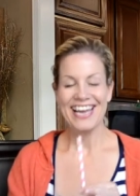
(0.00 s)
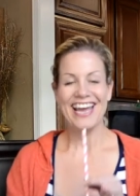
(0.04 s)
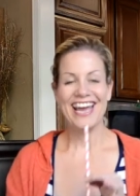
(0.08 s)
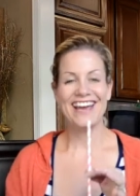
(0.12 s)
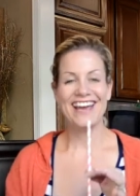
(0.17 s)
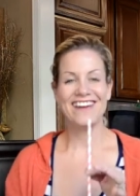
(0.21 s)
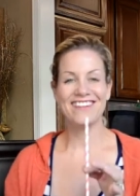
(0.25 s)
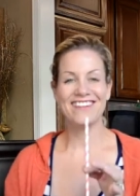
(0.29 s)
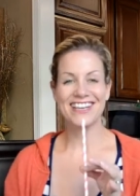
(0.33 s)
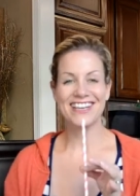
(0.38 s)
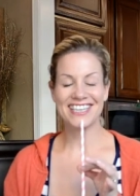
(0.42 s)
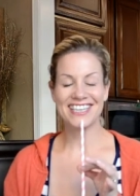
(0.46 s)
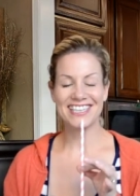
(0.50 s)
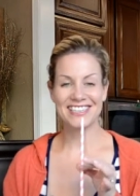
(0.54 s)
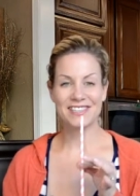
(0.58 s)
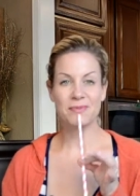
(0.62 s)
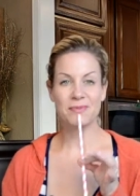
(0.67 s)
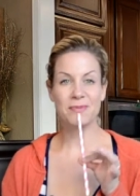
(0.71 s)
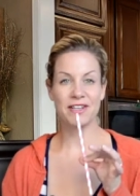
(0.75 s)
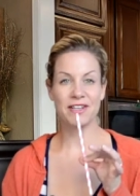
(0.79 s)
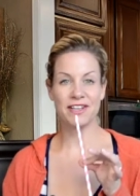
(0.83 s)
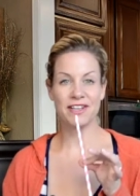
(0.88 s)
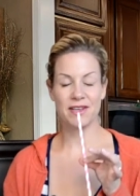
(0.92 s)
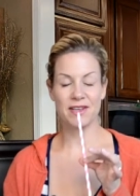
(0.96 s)
And we're gonna
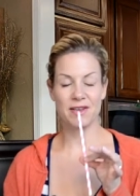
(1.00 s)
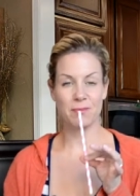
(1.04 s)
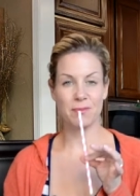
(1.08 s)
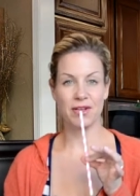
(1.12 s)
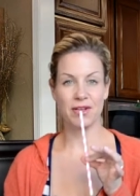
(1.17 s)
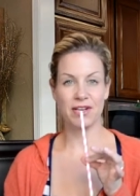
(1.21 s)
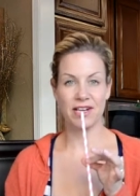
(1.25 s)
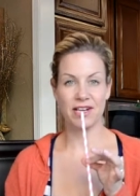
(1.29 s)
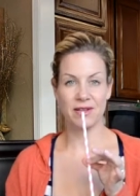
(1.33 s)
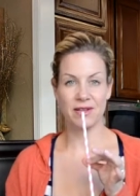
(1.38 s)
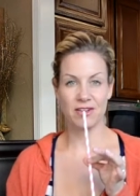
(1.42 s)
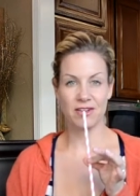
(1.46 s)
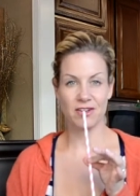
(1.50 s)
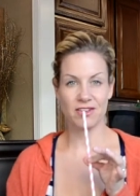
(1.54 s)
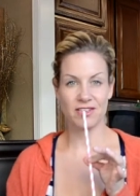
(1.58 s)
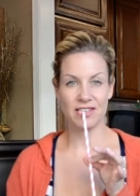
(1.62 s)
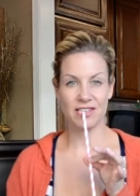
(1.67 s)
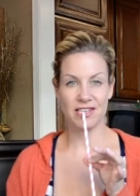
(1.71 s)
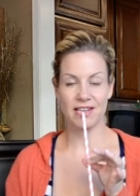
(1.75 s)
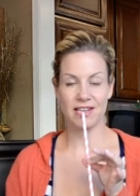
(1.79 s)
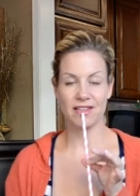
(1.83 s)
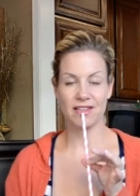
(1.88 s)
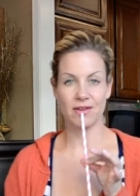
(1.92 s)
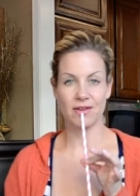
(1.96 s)
put it in your
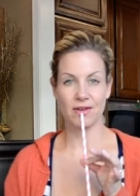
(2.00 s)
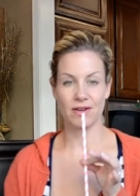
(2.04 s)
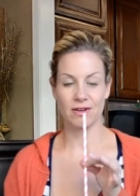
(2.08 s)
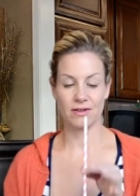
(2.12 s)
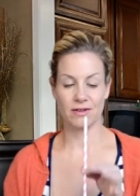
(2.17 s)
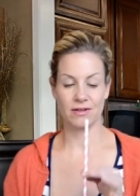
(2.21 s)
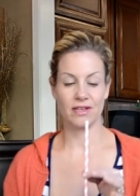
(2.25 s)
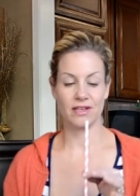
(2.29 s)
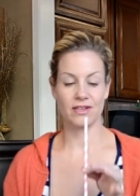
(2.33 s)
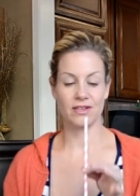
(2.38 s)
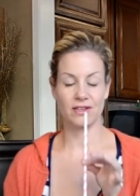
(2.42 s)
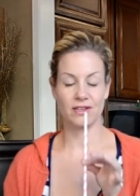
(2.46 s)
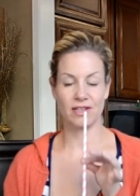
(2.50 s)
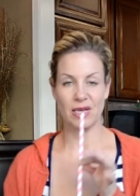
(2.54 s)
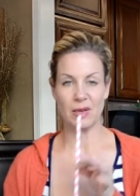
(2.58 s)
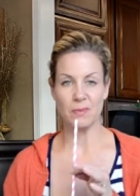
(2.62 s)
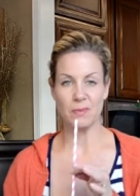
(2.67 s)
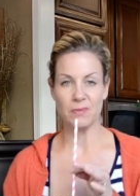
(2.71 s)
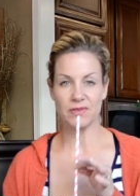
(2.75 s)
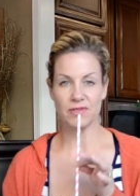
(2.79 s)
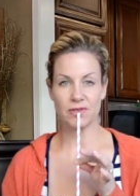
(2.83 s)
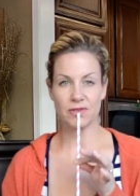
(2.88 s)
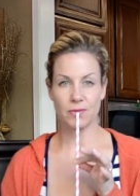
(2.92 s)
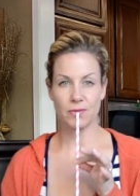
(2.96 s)
teeth or on your
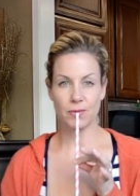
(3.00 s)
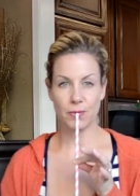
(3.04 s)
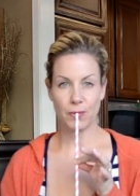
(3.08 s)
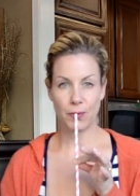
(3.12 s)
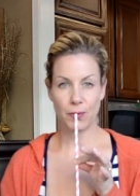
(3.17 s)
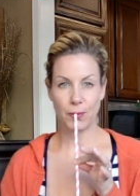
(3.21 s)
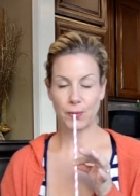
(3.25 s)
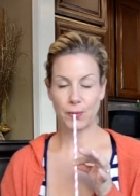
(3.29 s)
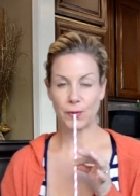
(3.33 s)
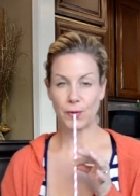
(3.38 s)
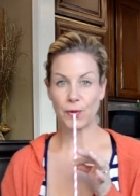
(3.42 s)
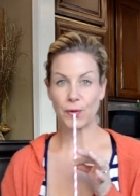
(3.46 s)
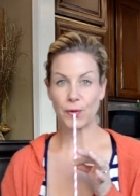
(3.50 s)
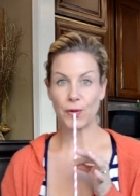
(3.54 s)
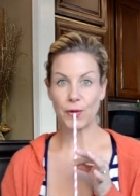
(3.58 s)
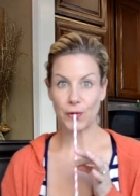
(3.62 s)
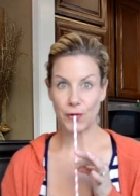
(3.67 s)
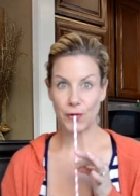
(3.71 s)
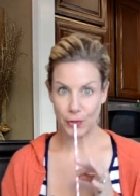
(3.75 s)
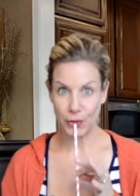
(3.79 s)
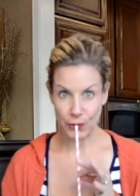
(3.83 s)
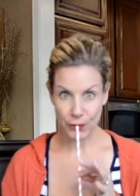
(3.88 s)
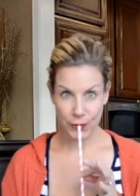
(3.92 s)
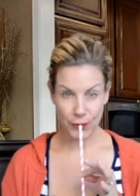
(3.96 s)
lips, like
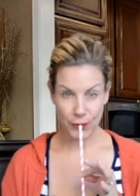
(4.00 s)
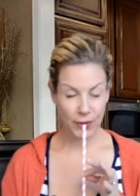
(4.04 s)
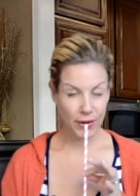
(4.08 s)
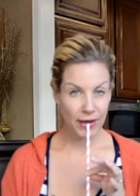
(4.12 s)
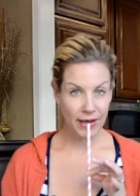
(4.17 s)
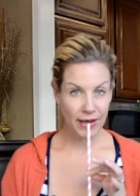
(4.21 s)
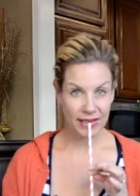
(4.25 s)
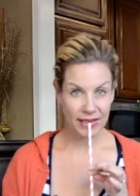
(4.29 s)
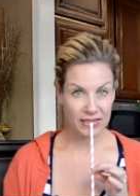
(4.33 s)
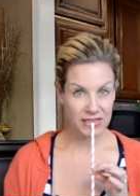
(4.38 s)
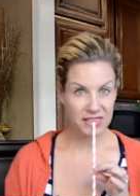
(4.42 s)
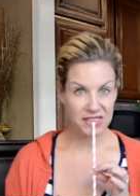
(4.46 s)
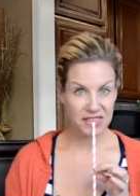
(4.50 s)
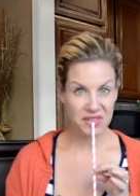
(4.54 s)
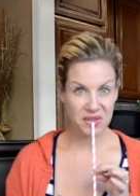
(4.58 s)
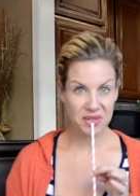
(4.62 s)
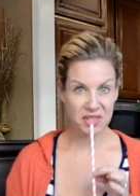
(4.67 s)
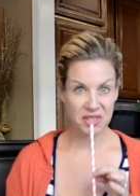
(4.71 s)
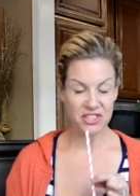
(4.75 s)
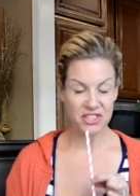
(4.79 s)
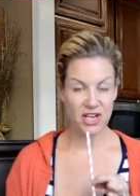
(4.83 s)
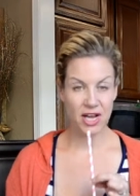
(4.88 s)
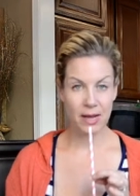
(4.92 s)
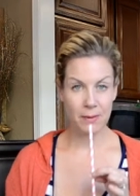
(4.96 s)
you're at the
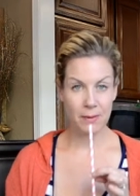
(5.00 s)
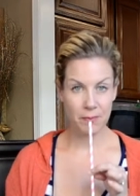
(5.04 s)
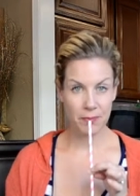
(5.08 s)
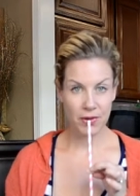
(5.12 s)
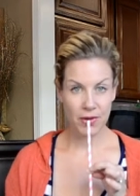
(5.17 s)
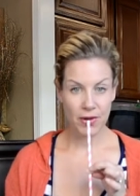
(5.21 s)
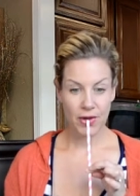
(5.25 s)
soda shop.